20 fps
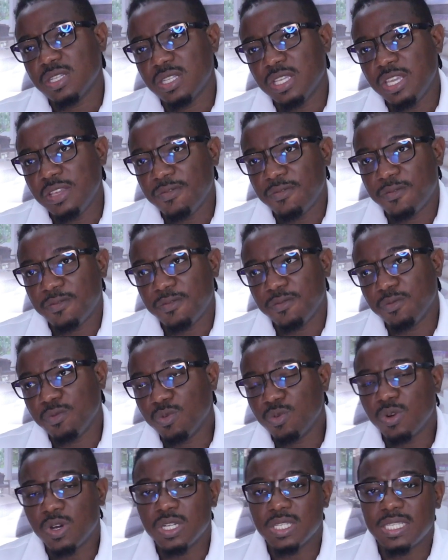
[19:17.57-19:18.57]
if
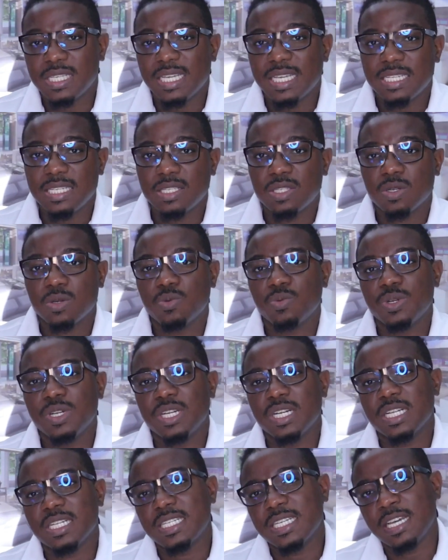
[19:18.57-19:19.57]
we want to get it out
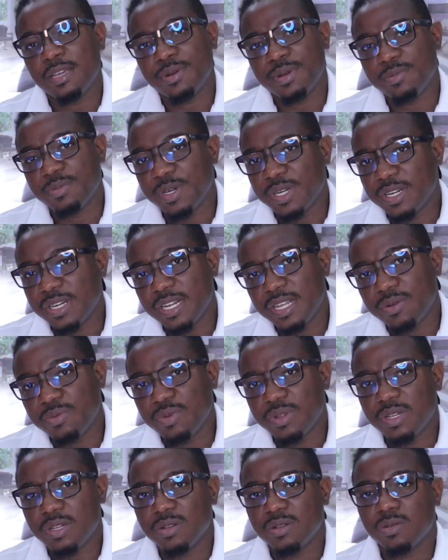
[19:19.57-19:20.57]
within a timely manner, then
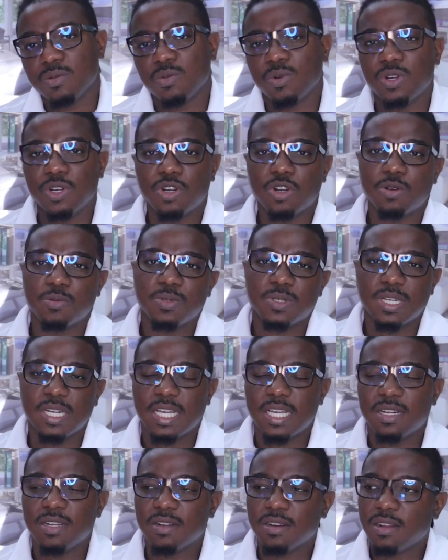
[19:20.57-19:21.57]
we'll work up to
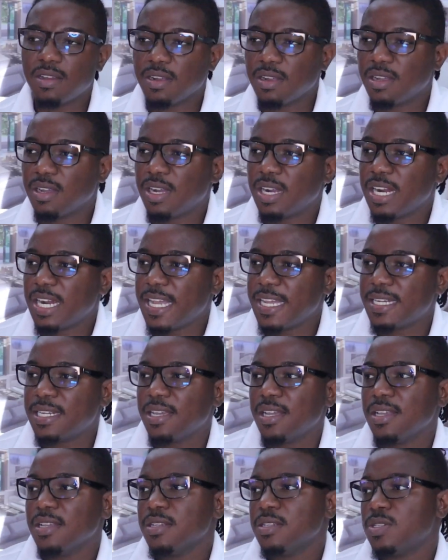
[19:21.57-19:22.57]
9 o'clock. All
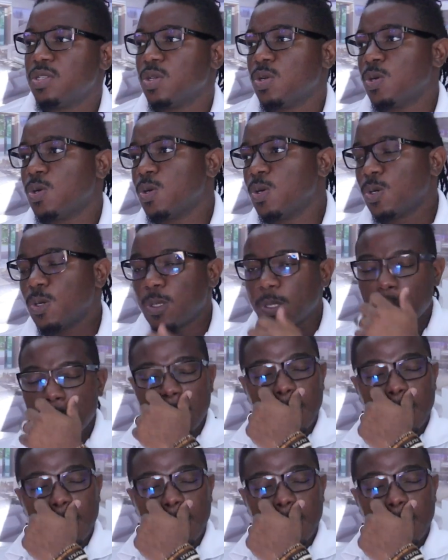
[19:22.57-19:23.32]
right, so